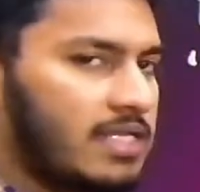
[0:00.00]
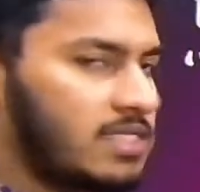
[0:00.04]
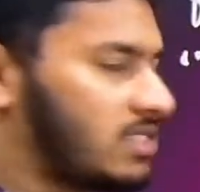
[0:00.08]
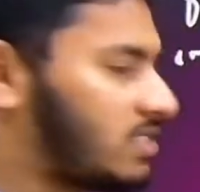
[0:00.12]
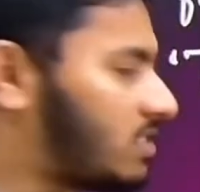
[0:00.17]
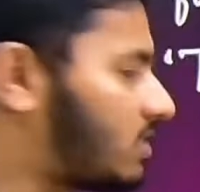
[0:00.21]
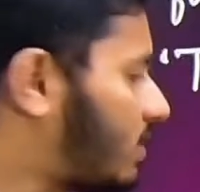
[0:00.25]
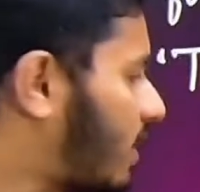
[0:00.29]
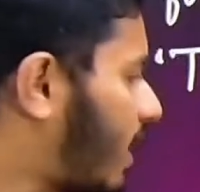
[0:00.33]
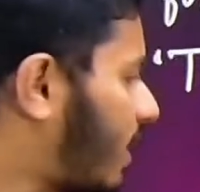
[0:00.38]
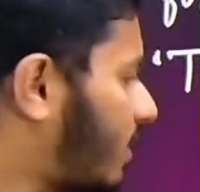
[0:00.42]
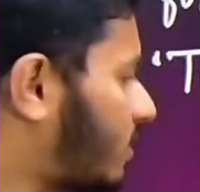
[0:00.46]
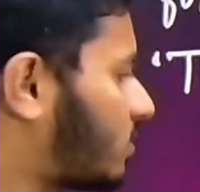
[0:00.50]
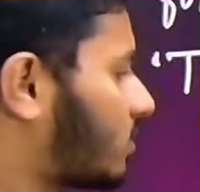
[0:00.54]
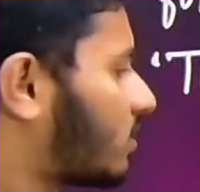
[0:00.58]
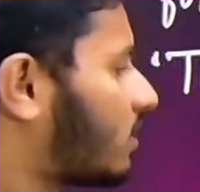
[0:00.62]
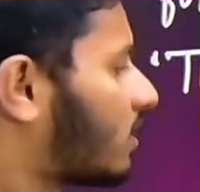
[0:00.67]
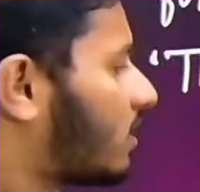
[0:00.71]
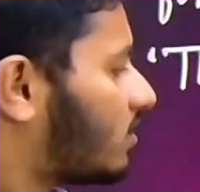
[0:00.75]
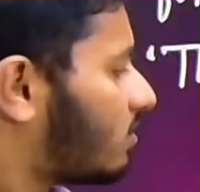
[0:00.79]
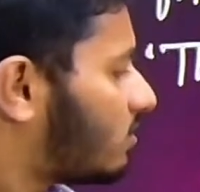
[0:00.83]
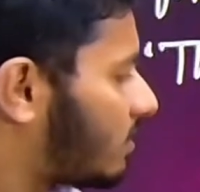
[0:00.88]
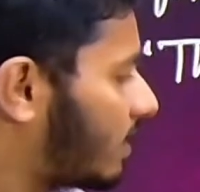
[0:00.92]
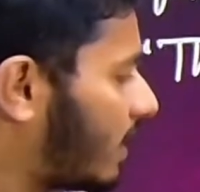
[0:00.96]
that
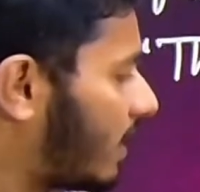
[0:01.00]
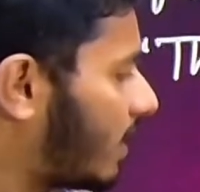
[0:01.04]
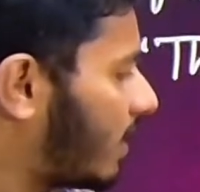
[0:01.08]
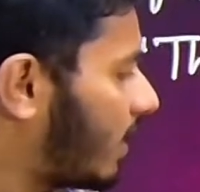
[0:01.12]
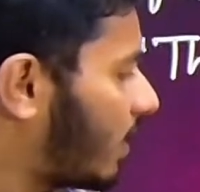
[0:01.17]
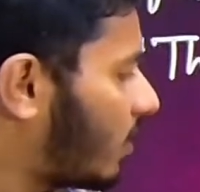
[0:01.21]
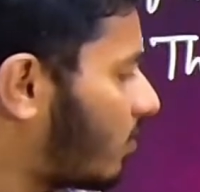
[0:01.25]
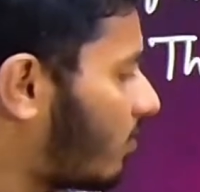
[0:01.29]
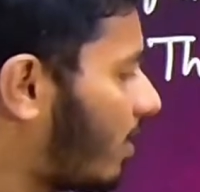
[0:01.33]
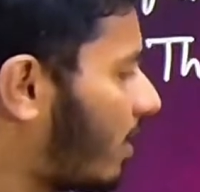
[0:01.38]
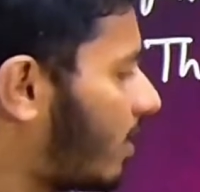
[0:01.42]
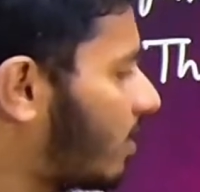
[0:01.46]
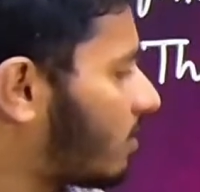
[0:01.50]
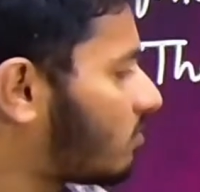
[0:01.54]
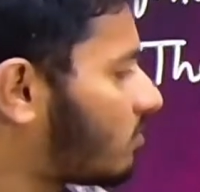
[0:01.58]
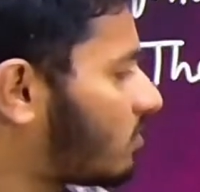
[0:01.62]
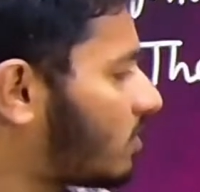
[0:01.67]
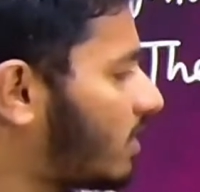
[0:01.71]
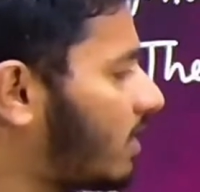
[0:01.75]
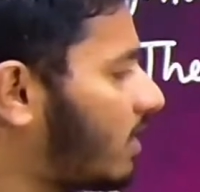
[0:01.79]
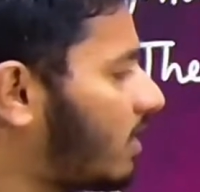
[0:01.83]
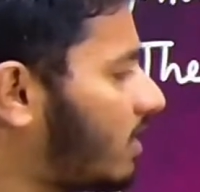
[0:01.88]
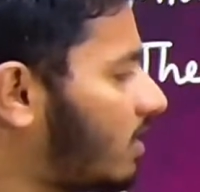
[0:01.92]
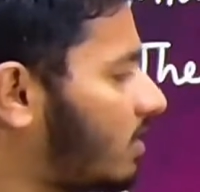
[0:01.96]
they require 3
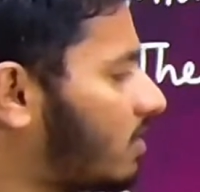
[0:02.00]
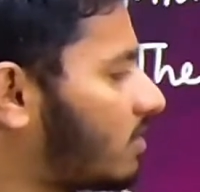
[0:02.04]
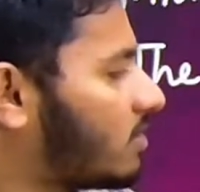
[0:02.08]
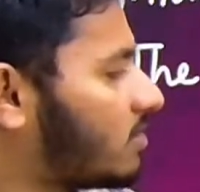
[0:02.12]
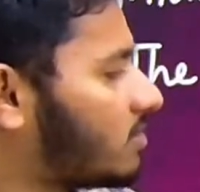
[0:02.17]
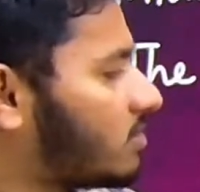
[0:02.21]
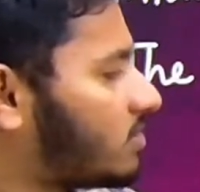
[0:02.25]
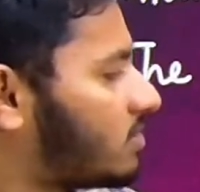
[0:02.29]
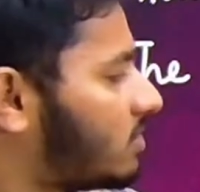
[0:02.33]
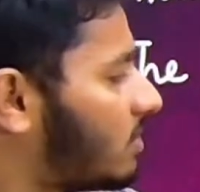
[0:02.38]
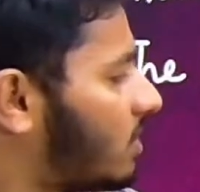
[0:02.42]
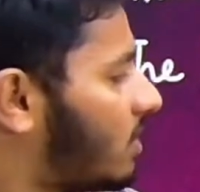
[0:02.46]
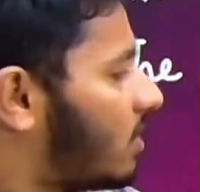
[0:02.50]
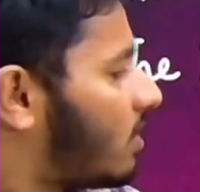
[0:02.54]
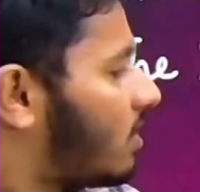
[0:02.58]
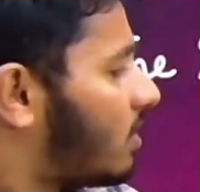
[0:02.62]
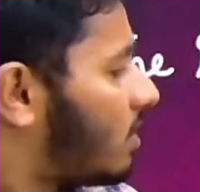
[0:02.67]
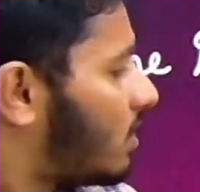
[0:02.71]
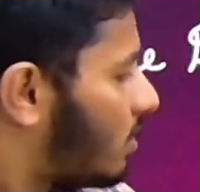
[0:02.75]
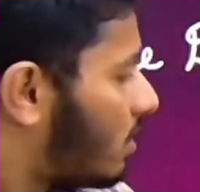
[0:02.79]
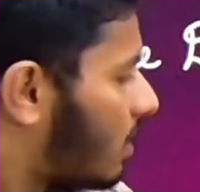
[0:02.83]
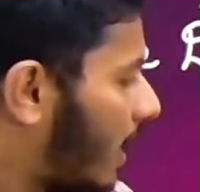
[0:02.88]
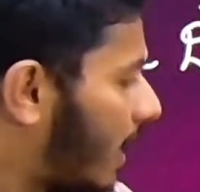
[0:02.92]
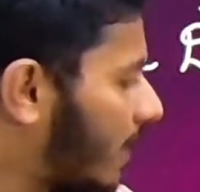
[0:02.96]
years
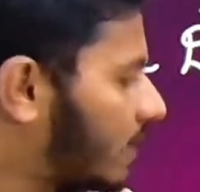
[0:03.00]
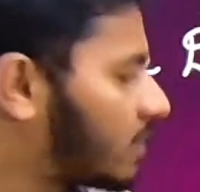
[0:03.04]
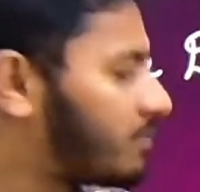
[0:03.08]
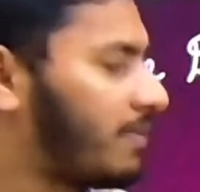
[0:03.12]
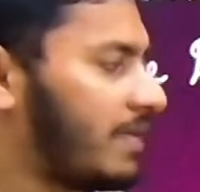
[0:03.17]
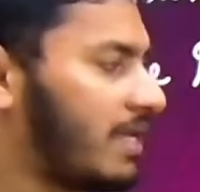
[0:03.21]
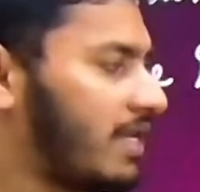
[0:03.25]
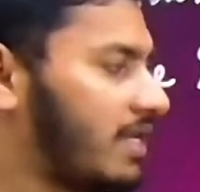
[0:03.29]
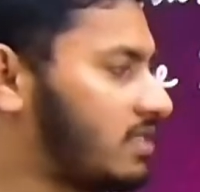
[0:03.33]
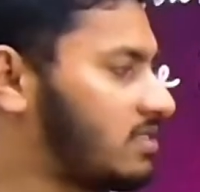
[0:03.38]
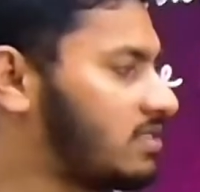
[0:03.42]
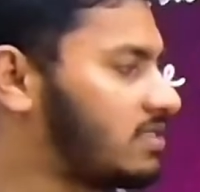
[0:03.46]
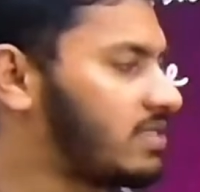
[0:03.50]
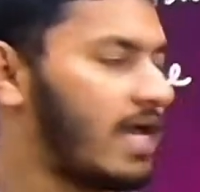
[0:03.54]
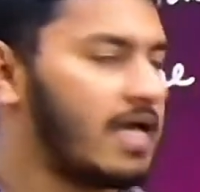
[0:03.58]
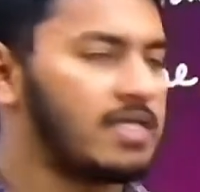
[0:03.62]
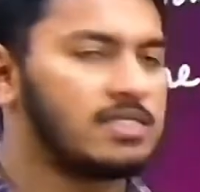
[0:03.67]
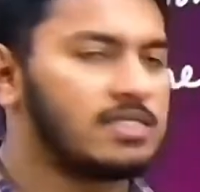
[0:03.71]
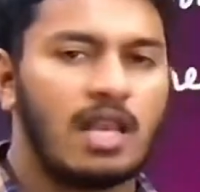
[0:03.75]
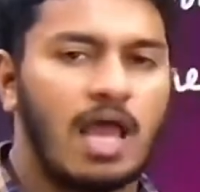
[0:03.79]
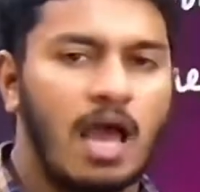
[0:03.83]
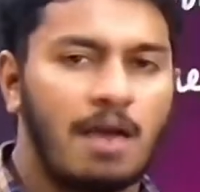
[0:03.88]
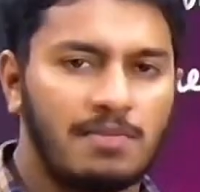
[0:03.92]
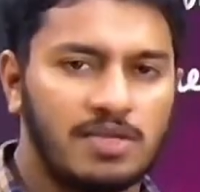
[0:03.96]
experience as a
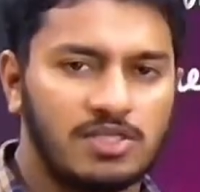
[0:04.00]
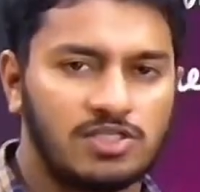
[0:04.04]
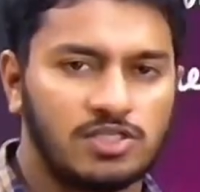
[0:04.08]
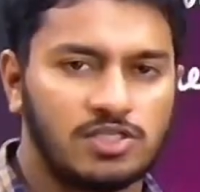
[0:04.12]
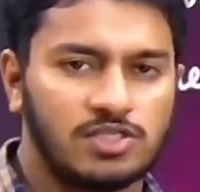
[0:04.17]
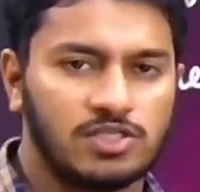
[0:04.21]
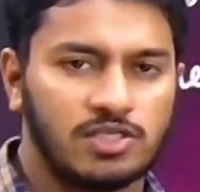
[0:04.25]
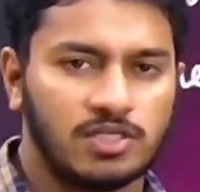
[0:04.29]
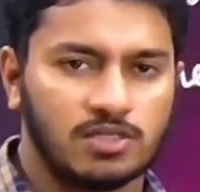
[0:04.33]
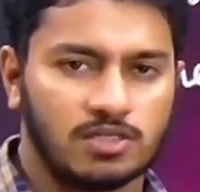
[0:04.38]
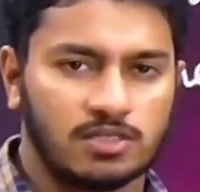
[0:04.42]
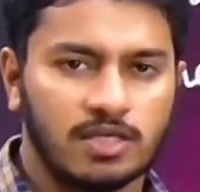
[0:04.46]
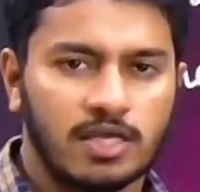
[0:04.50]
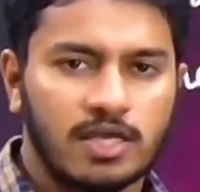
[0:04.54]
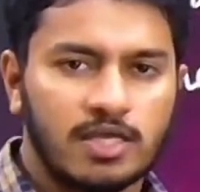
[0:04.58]
lab assistant.